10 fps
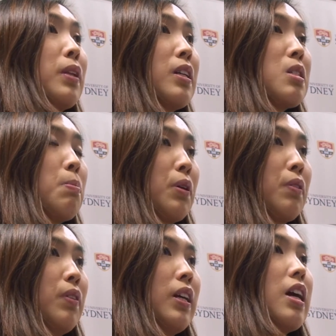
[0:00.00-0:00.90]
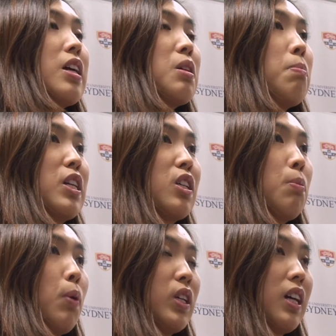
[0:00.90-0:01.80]
plethysmography to measure the
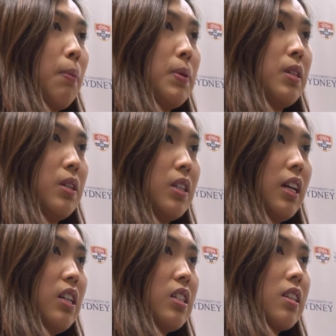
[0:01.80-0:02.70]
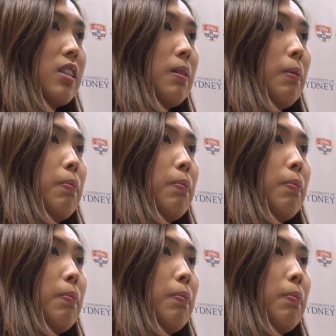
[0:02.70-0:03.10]
body composition changes.